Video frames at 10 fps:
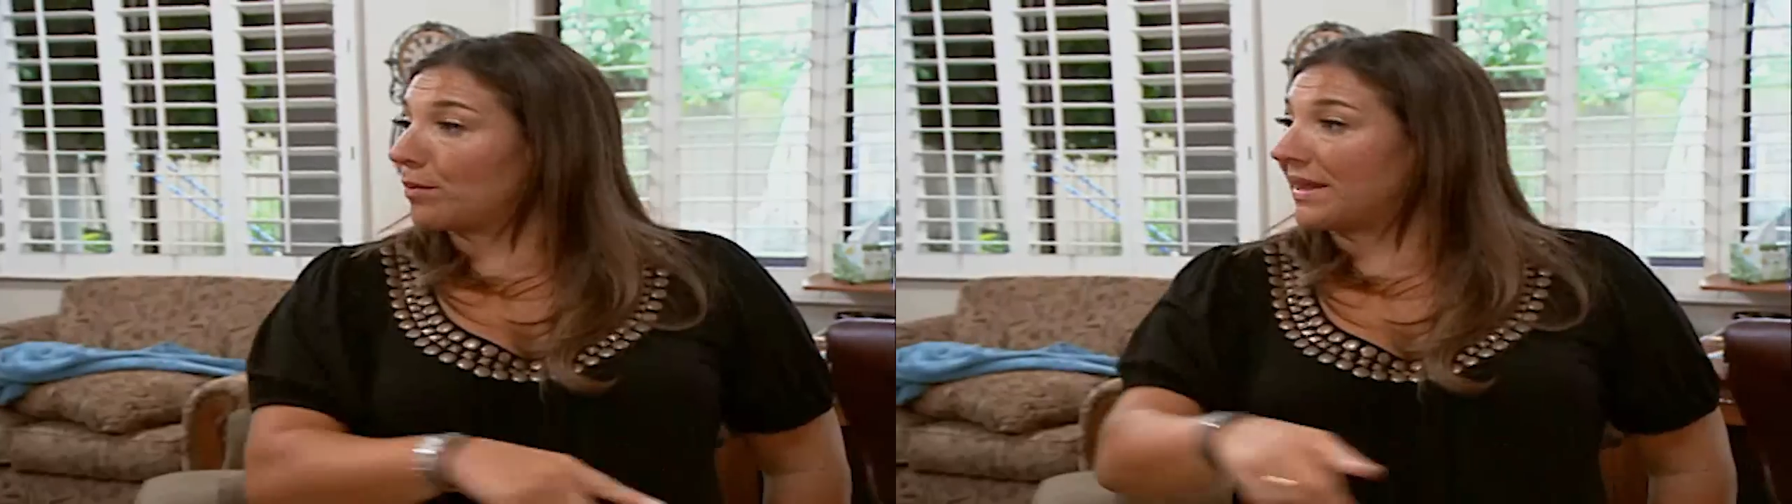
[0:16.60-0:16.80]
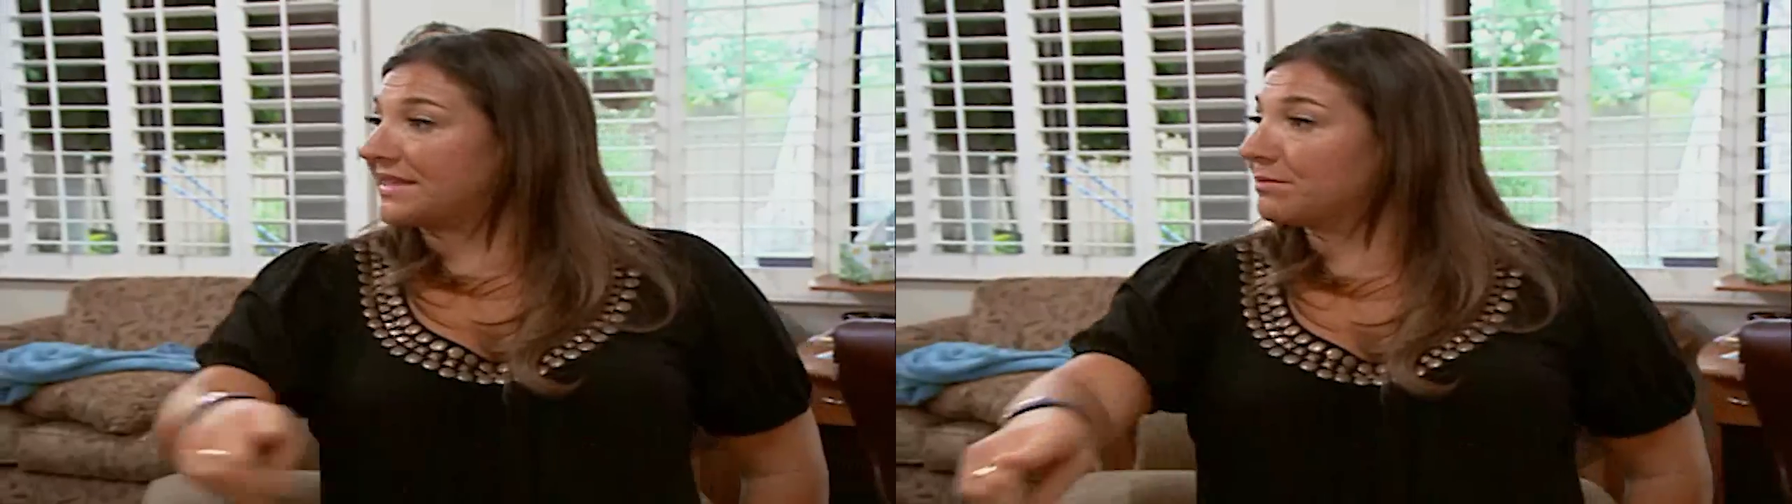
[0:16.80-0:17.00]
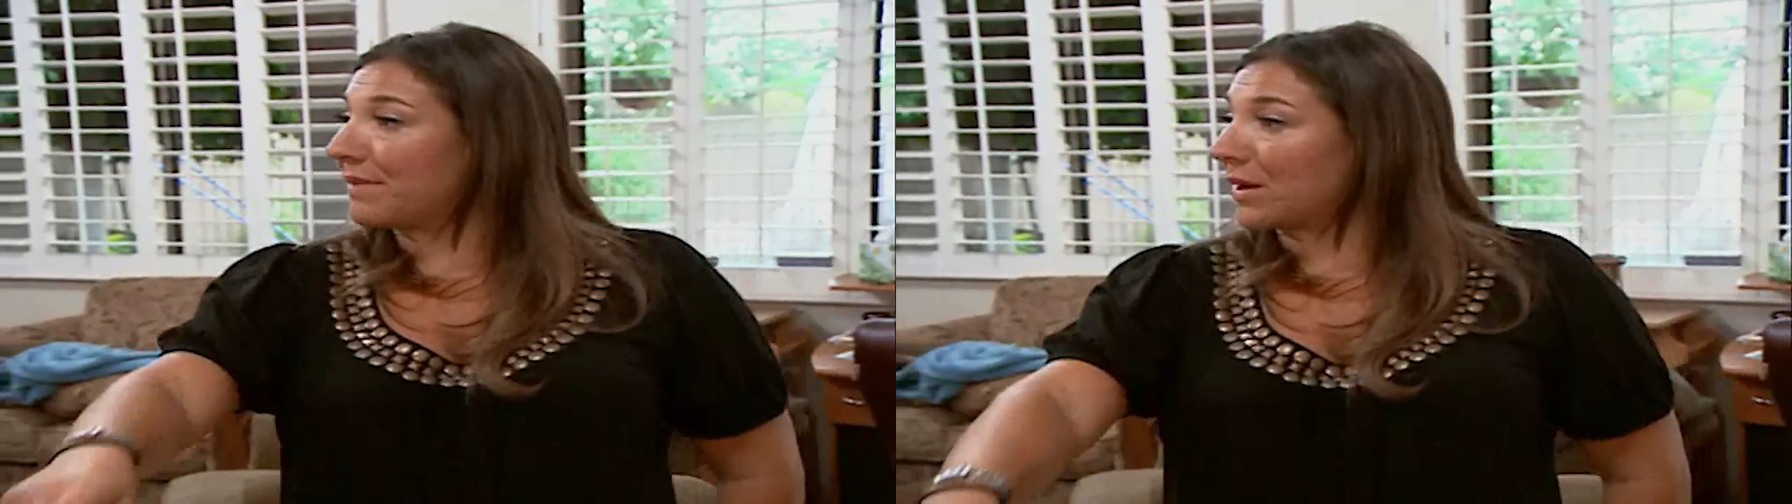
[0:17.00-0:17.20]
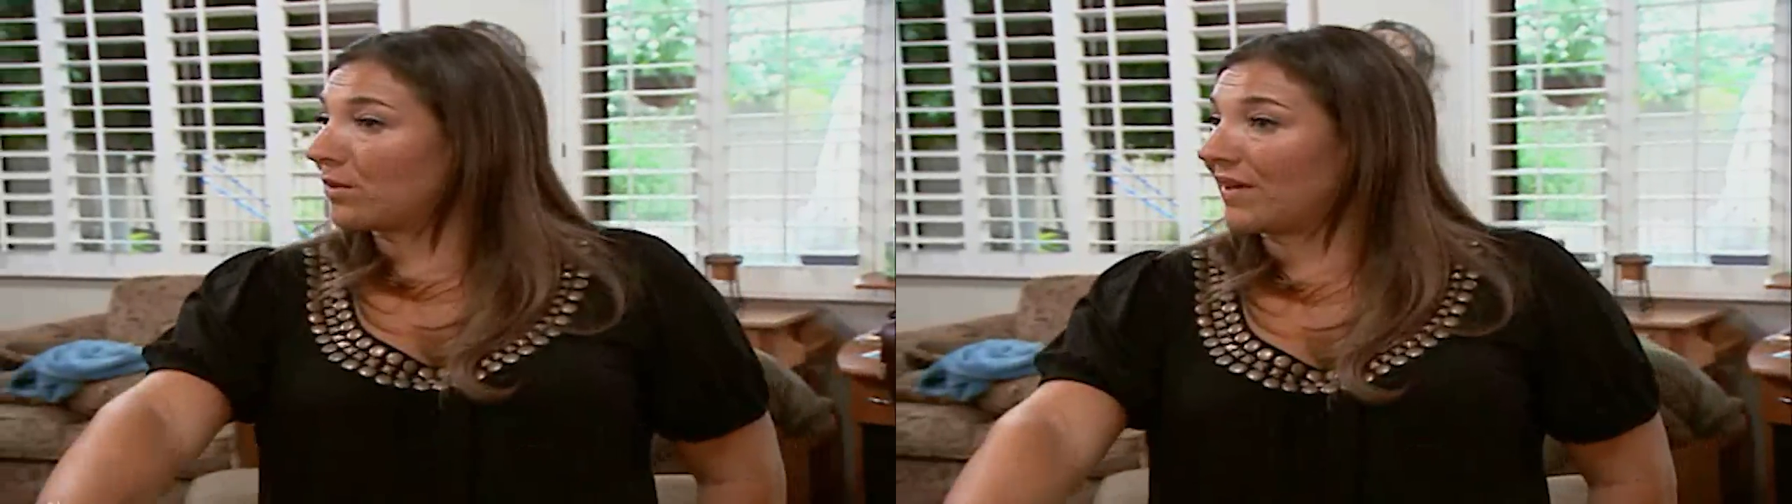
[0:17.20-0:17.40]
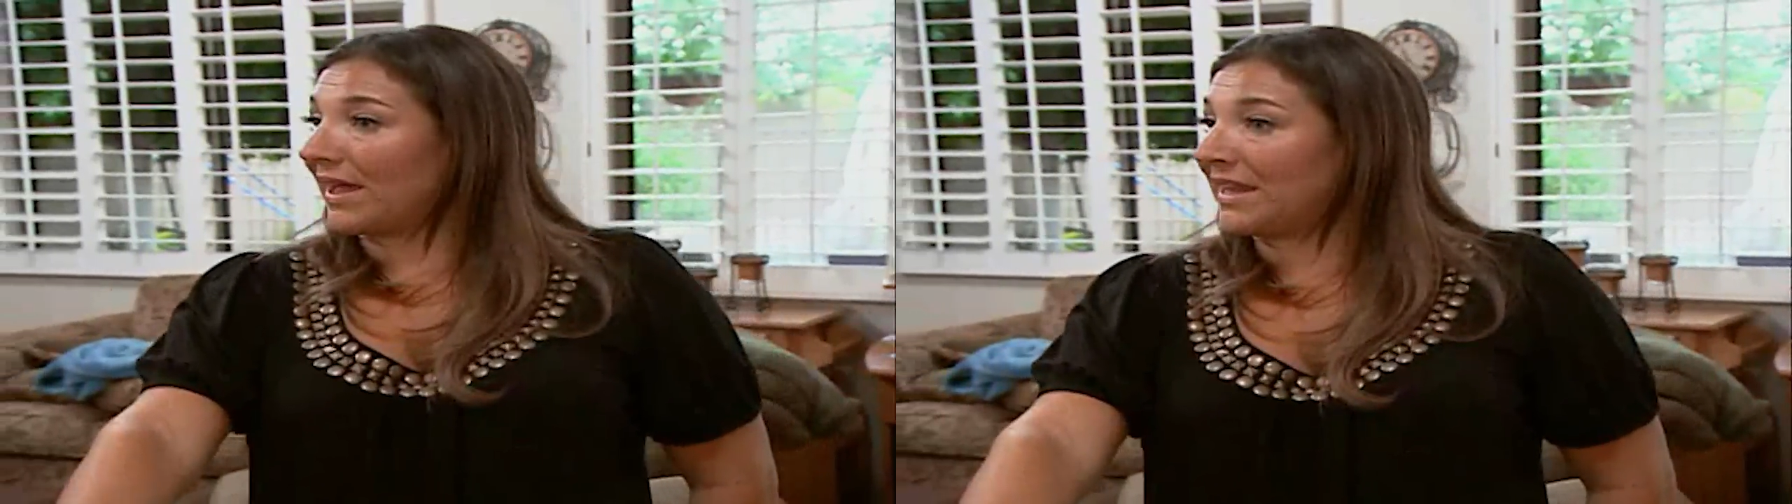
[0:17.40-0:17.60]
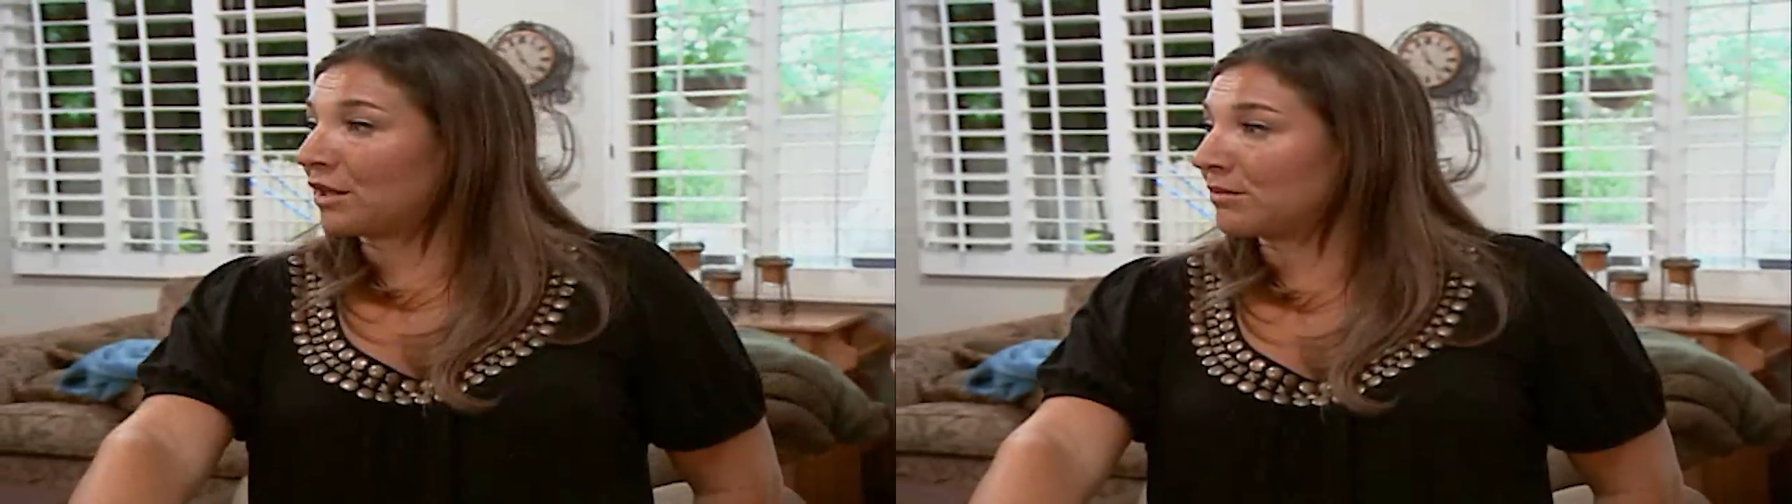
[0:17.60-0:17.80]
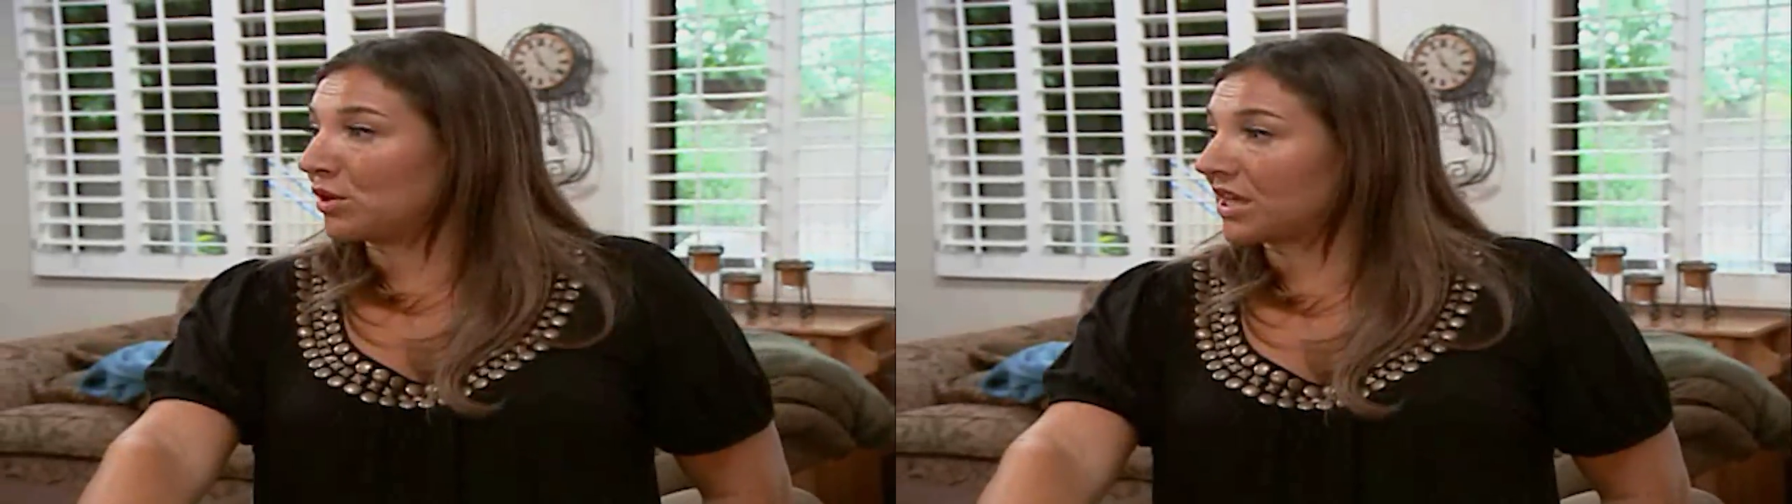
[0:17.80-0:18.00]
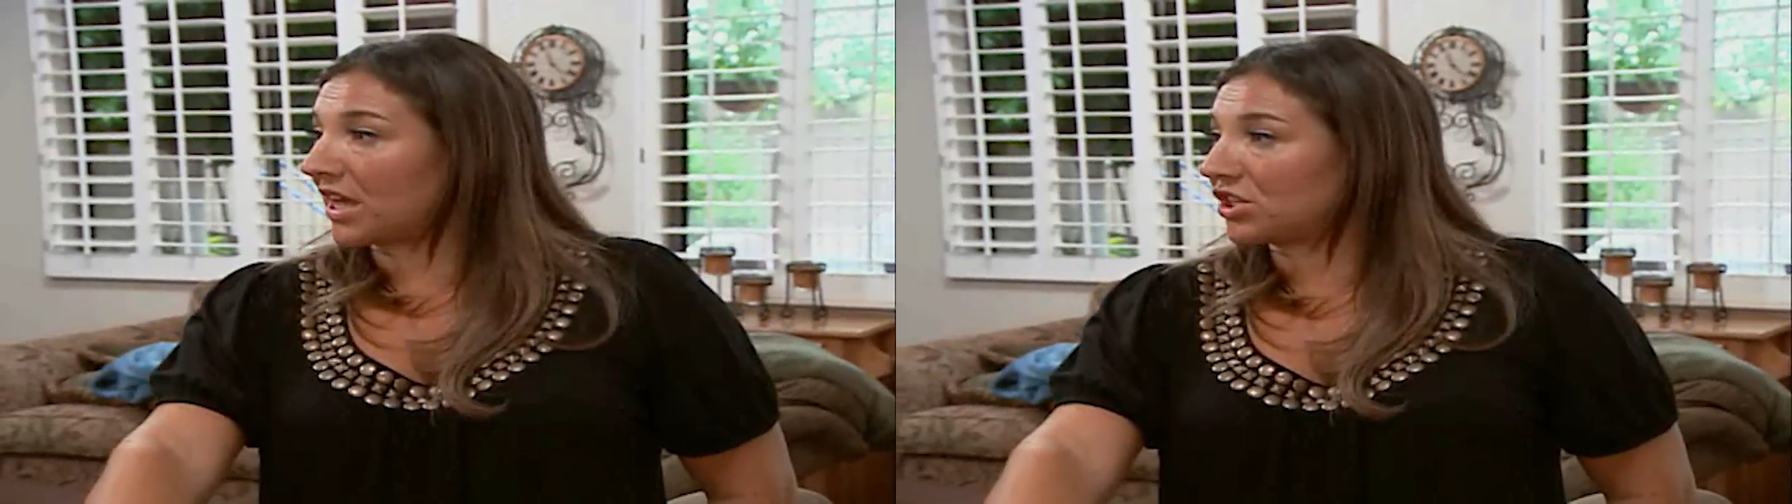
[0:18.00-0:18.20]
you'll place them back without any
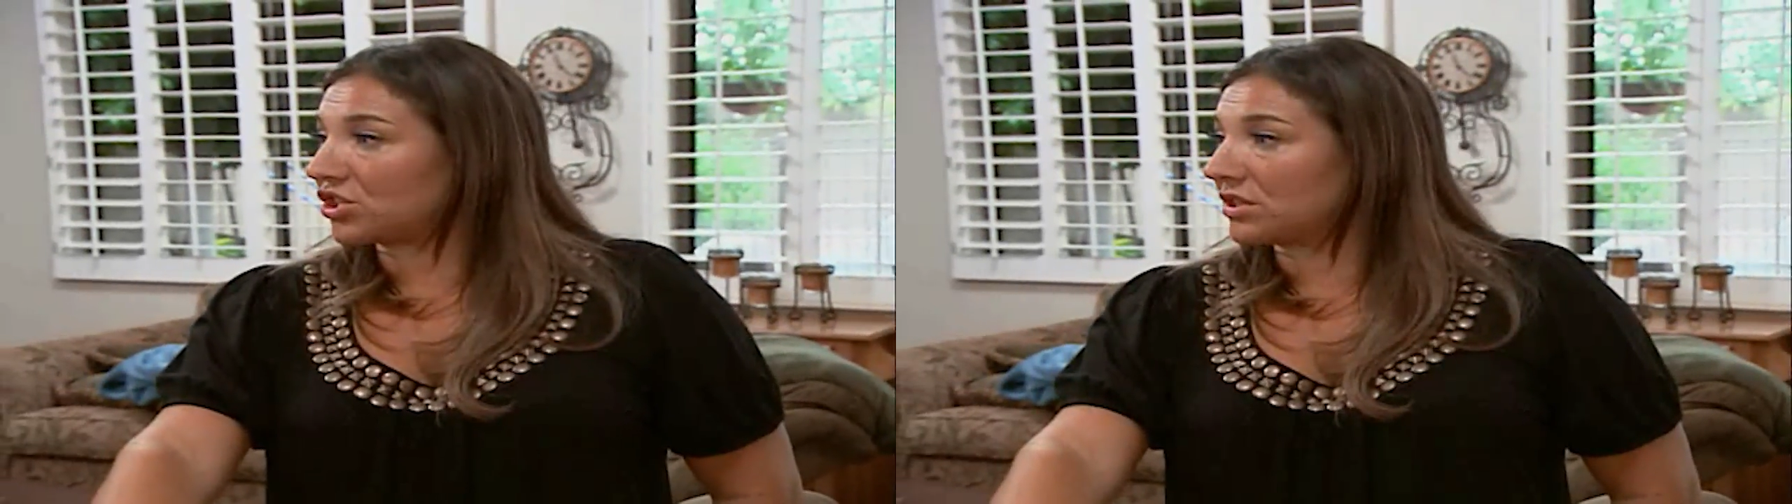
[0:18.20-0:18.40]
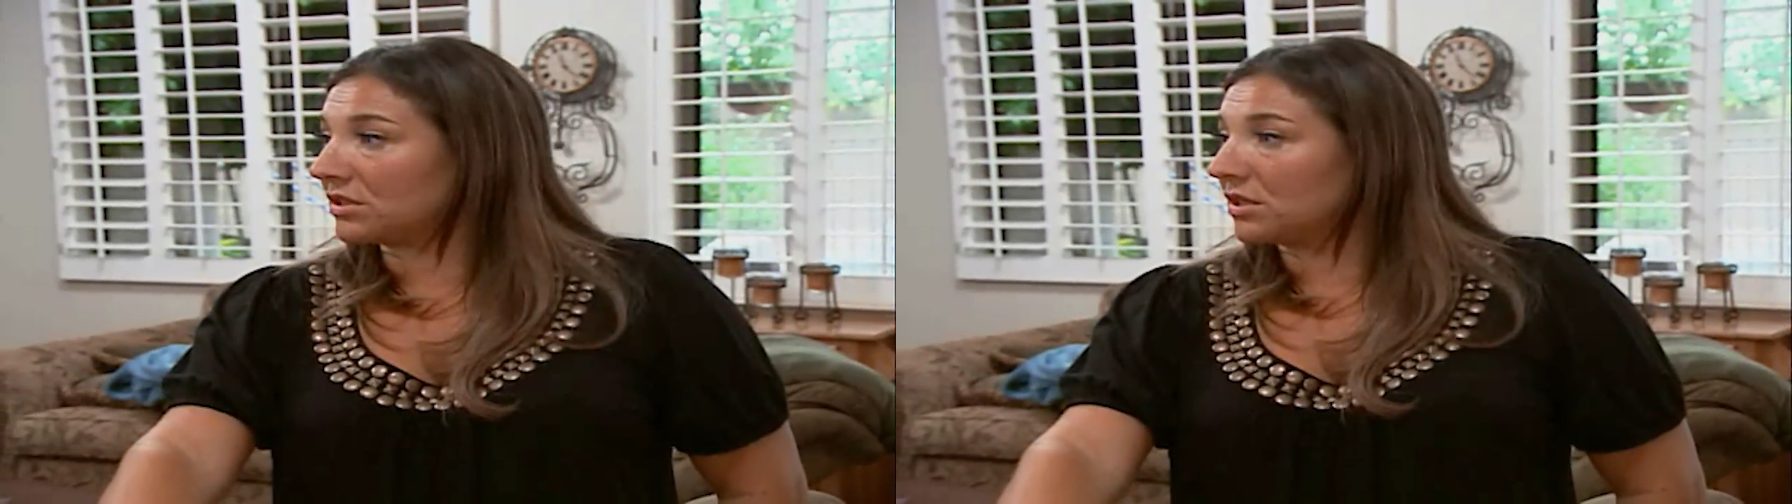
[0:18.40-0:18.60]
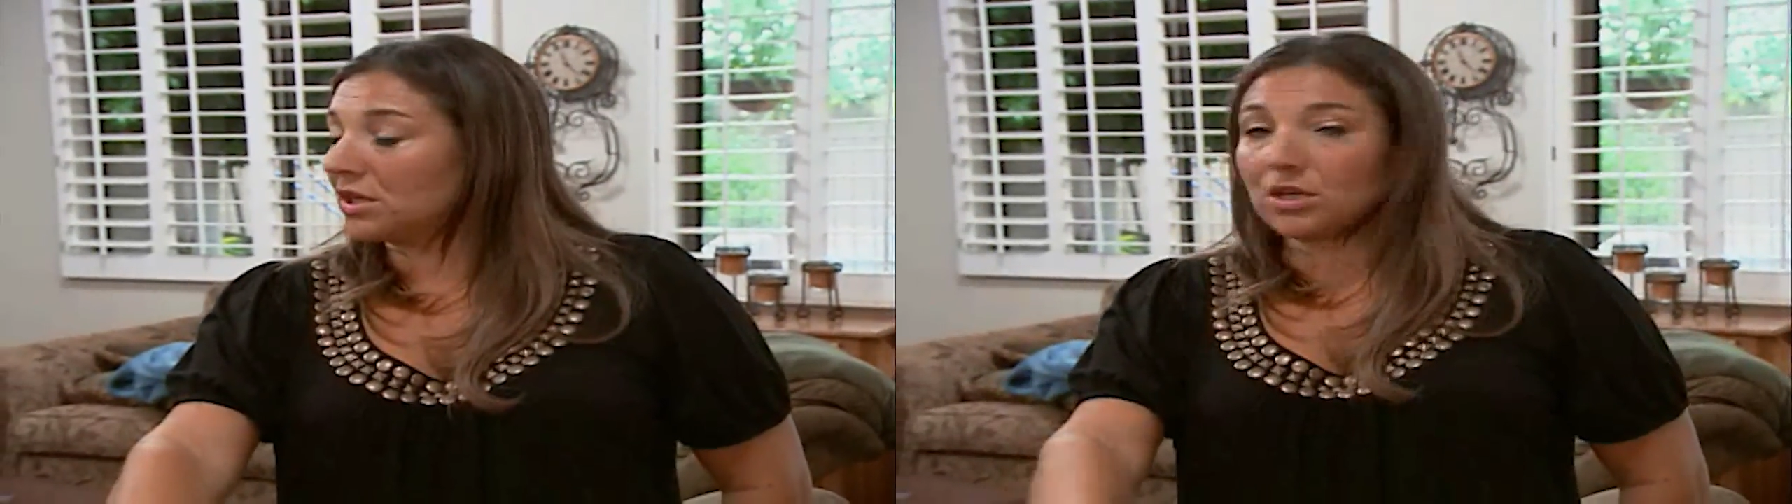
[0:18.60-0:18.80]
communication.